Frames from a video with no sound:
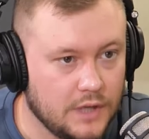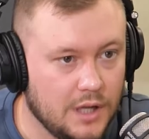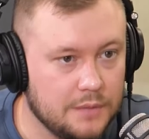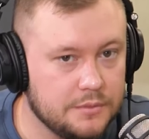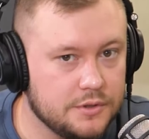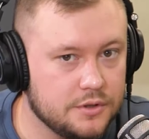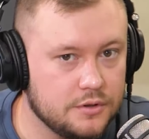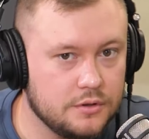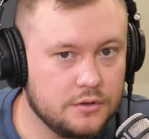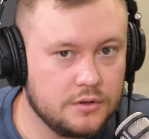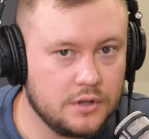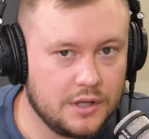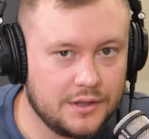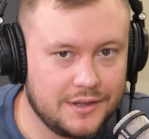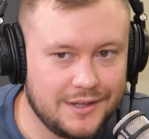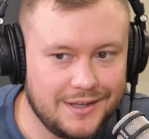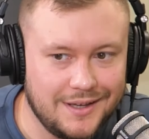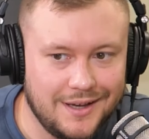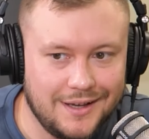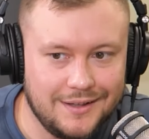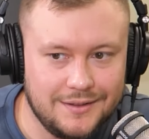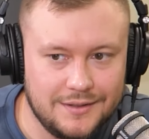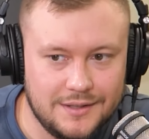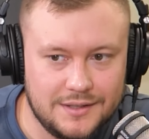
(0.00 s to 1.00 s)
Absolutely. I
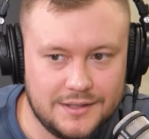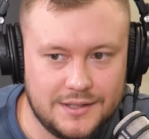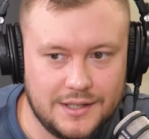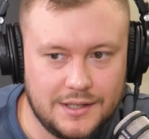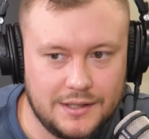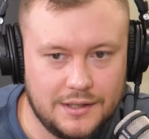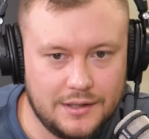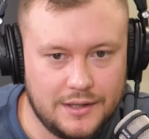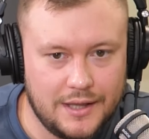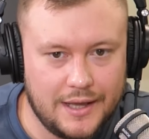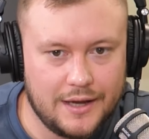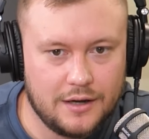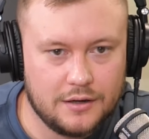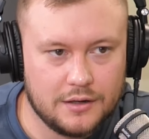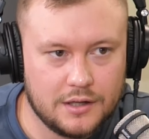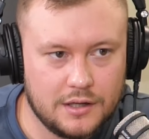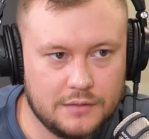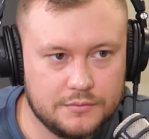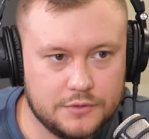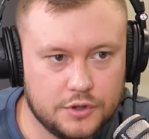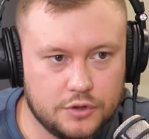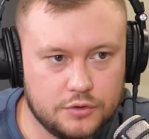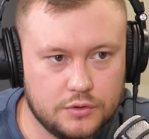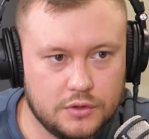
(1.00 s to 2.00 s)
think understanding the
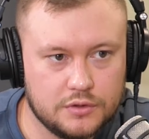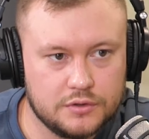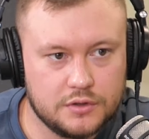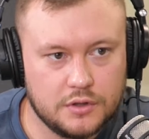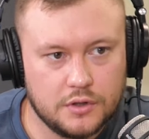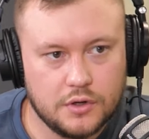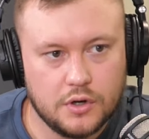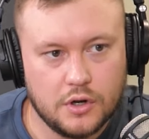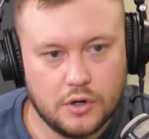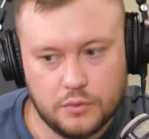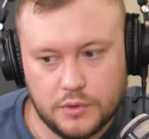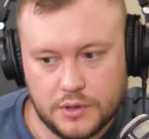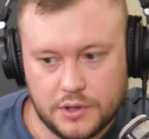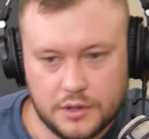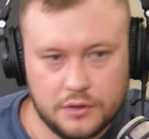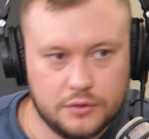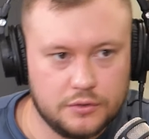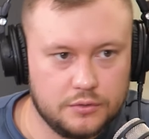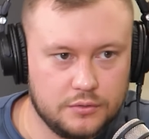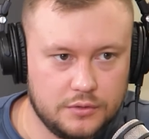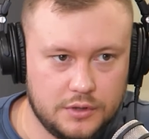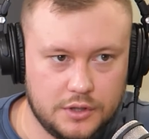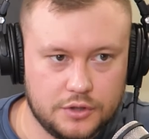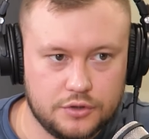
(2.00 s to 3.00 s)
outcomes as well. So know what they're
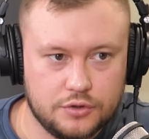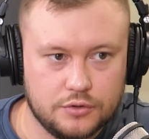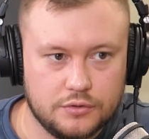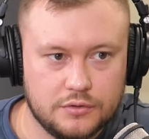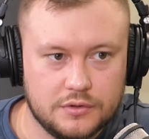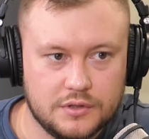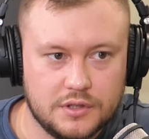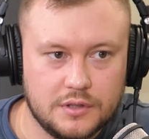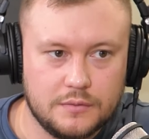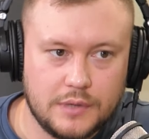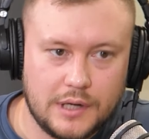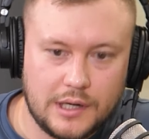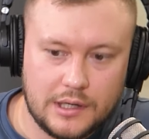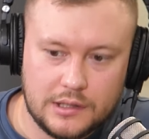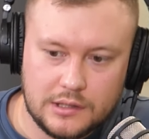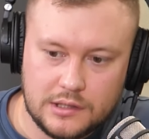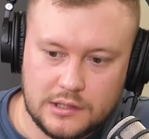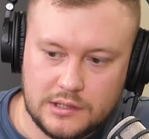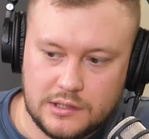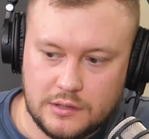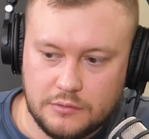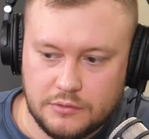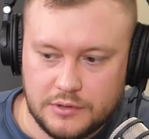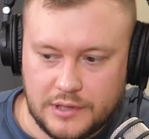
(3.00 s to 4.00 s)
doing, like Jordan said, but
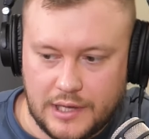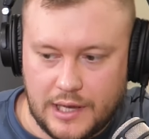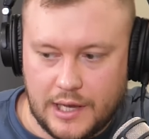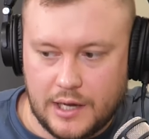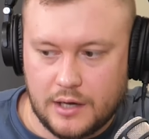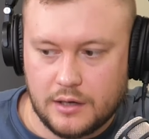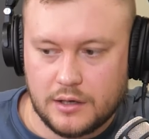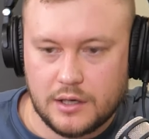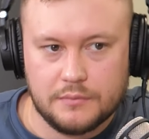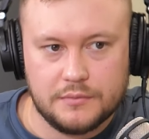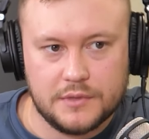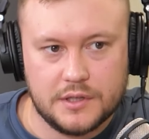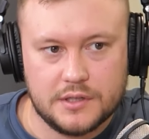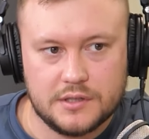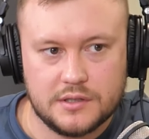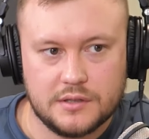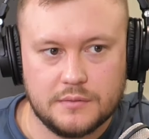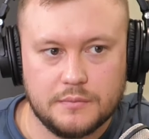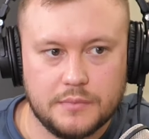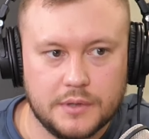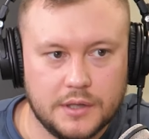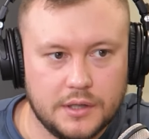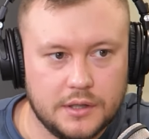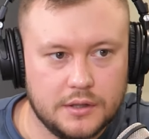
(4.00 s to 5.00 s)
understand what the outcome
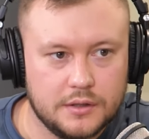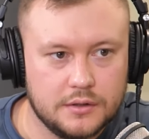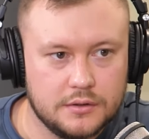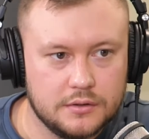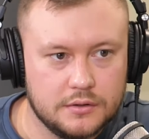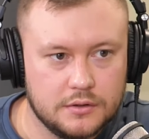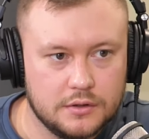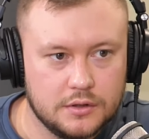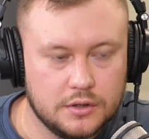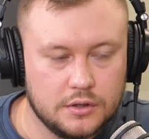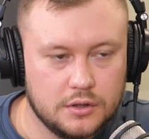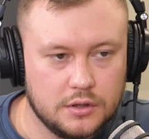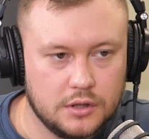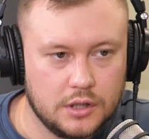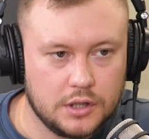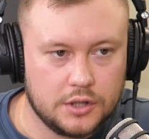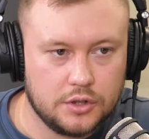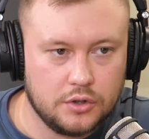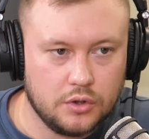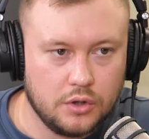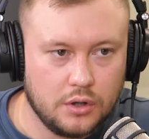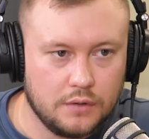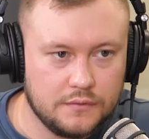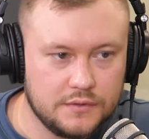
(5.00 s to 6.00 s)
needs to be.
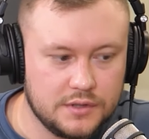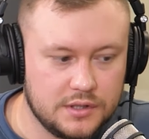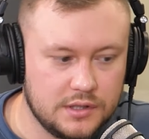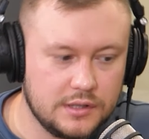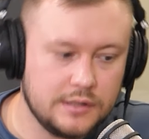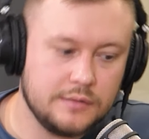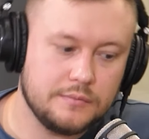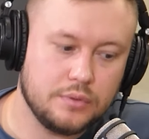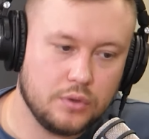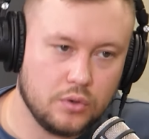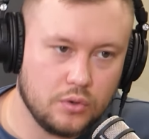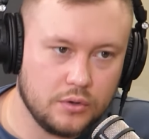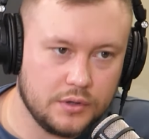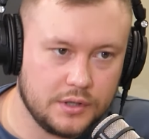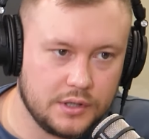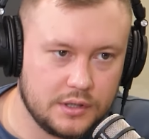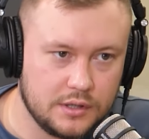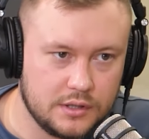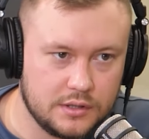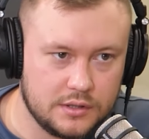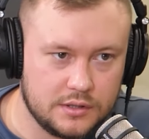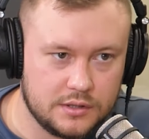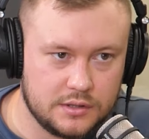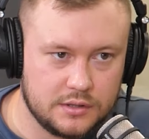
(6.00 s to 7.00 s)
Like, you're obviously
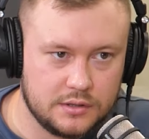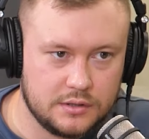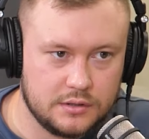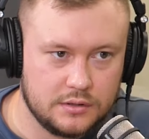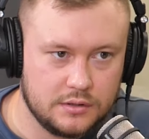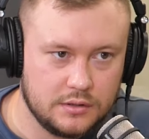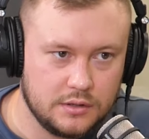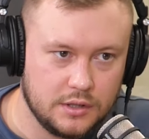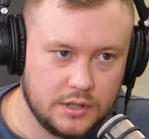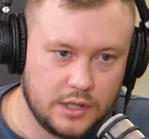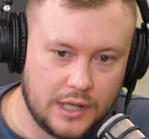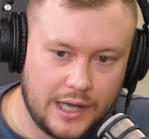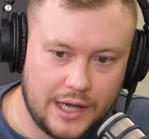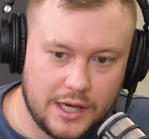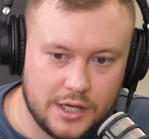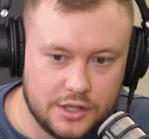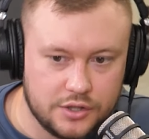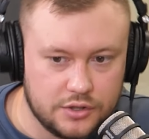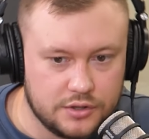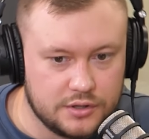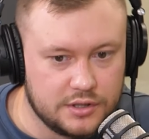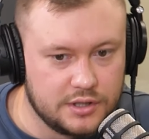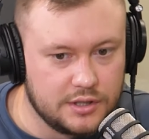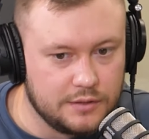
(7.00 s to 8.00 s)
employing this
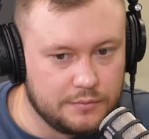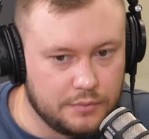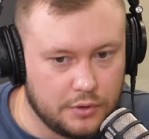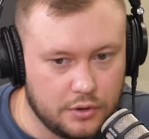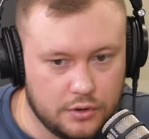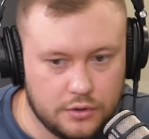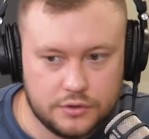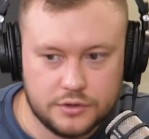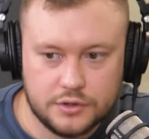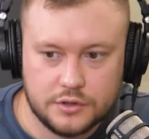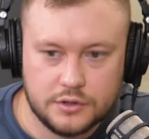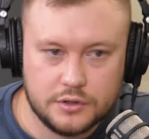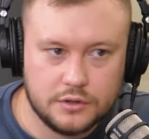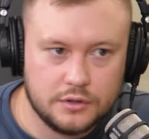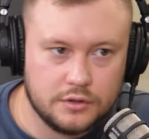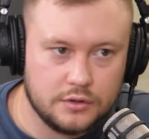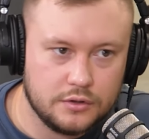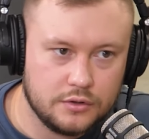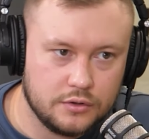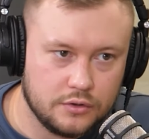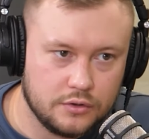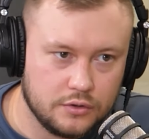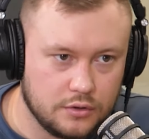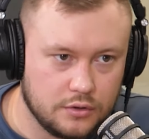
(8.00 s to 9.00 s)
agency
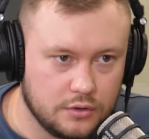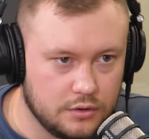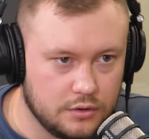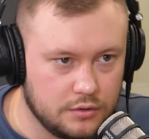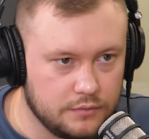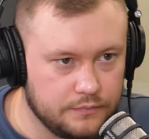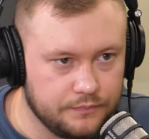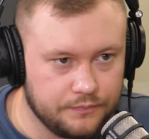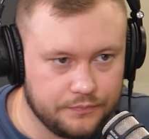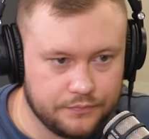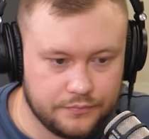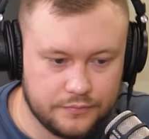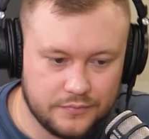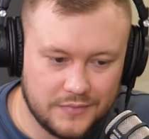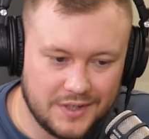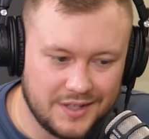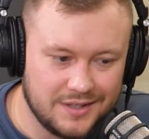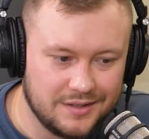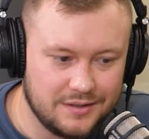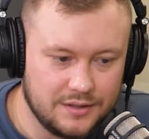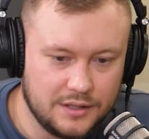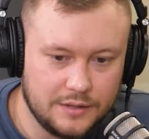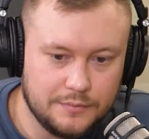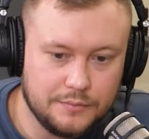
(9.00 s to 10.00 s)
person or
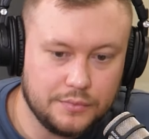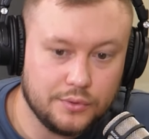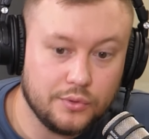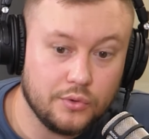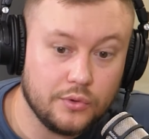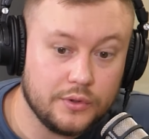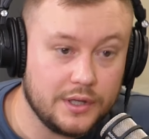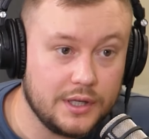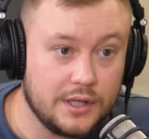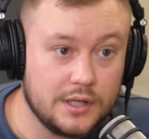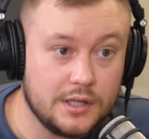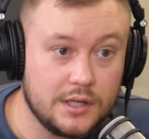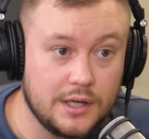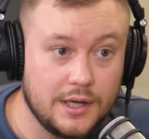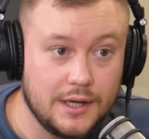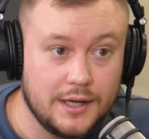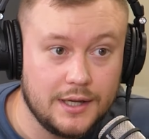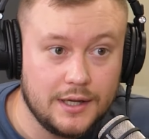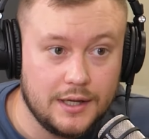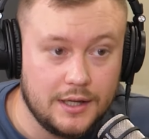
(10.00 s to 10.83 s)
employee,